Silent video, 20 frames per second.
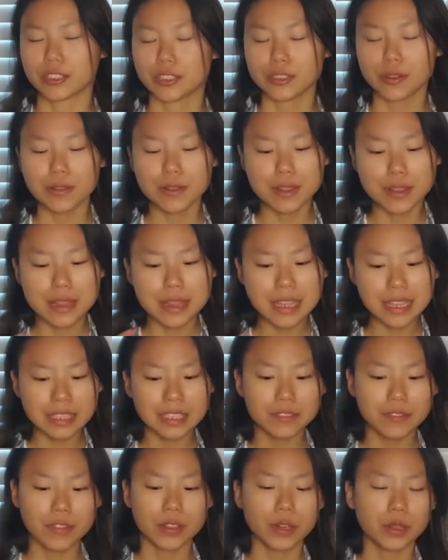So in
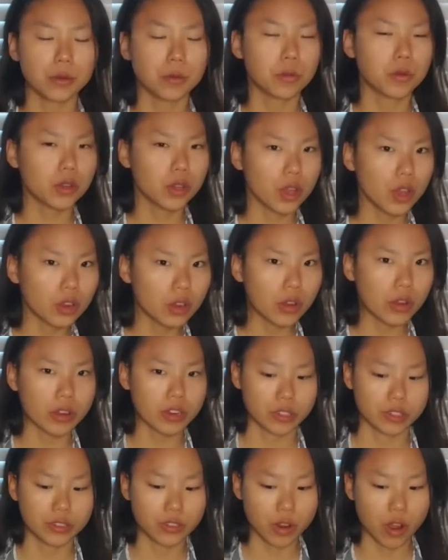this video, we are
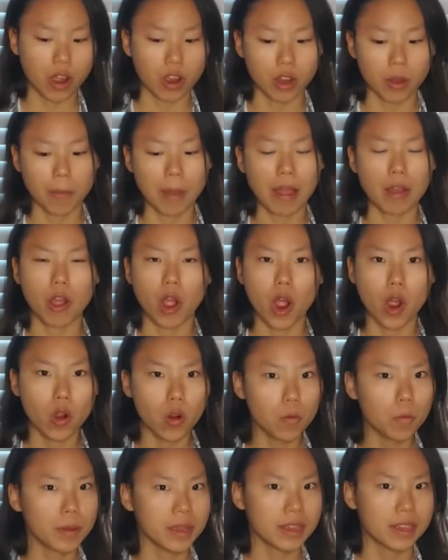going to talk about
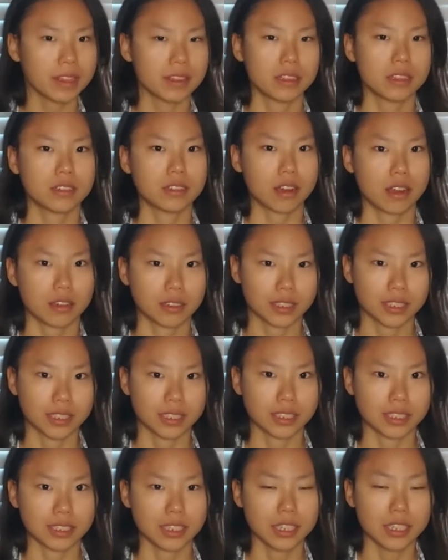hope in the
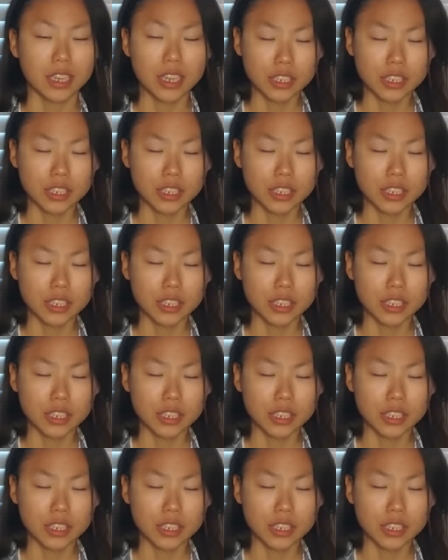darkness.